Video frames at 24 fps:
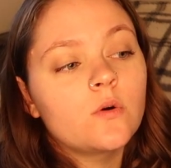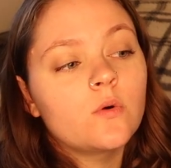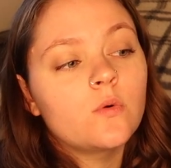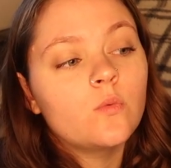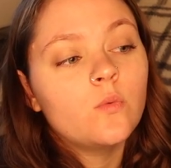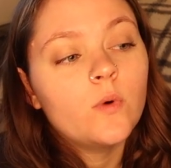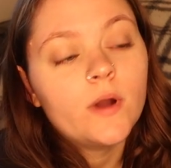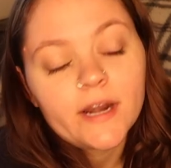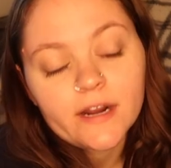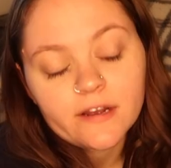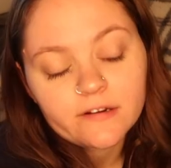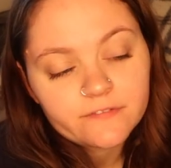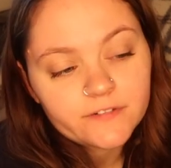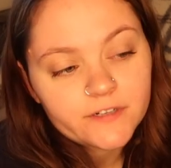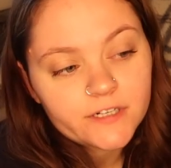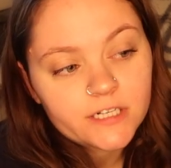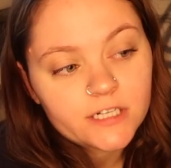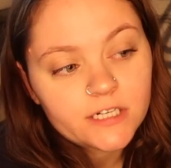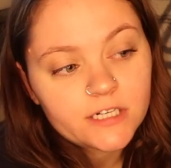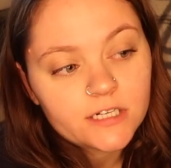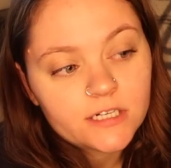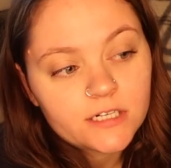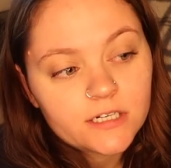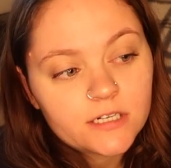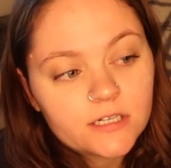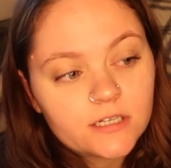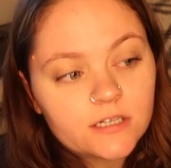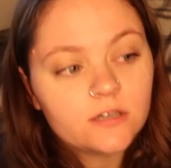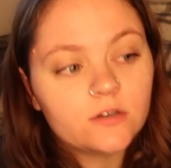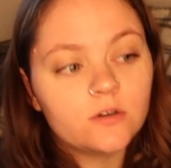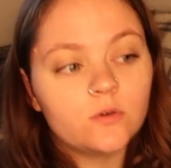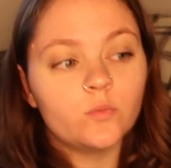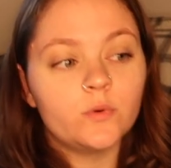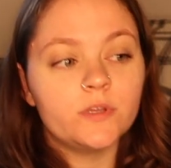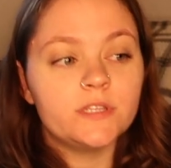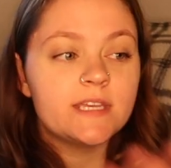whatever,
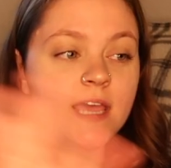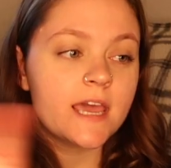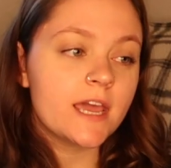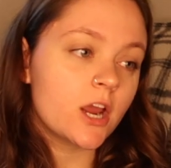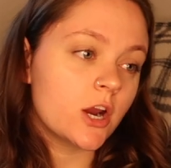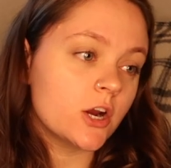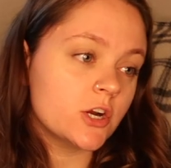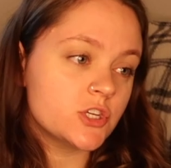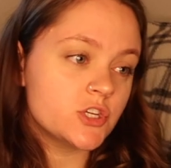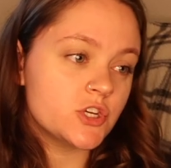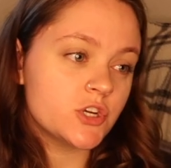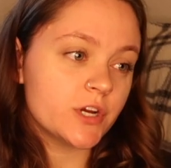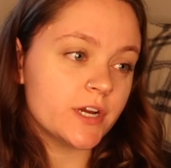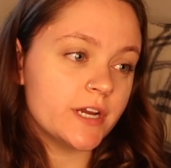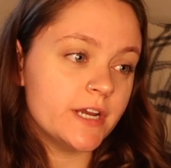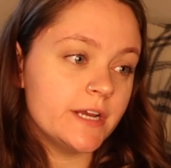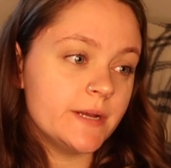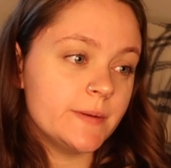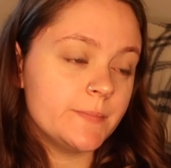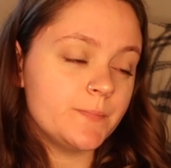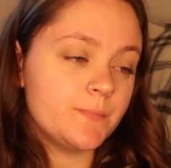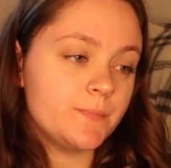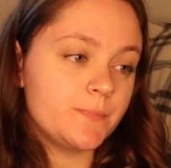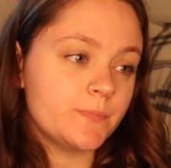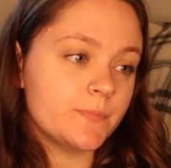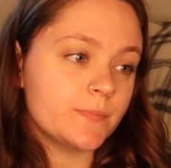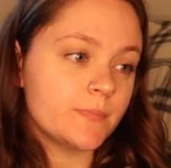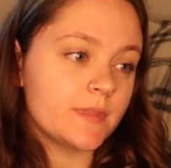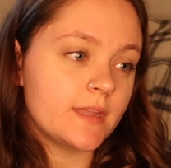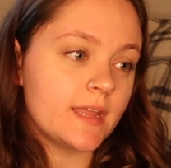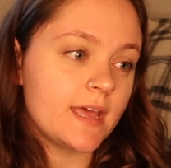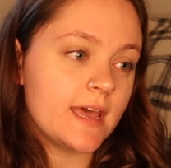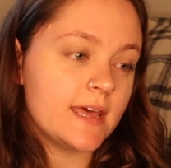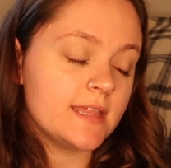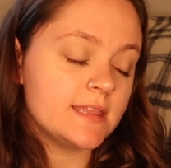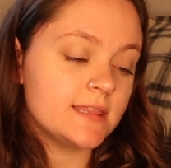we take our trip
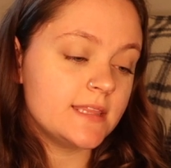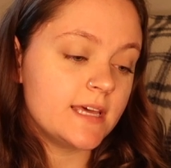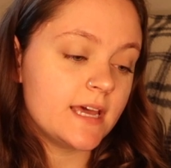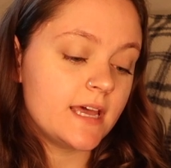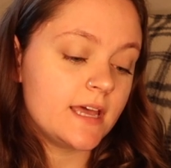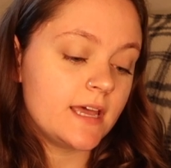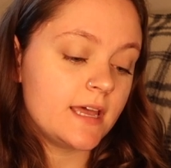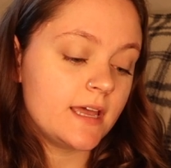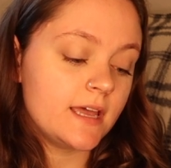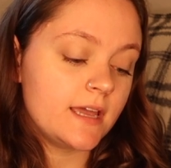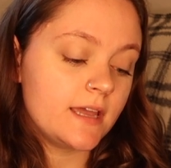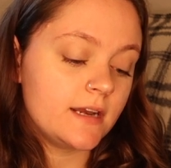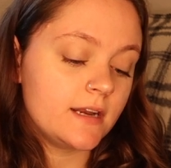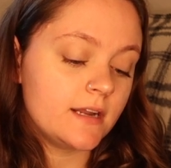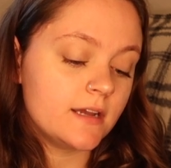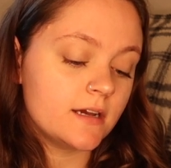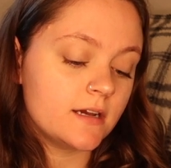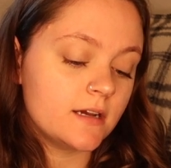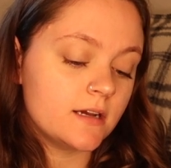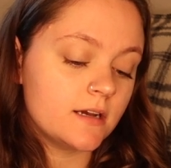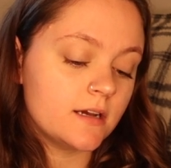and then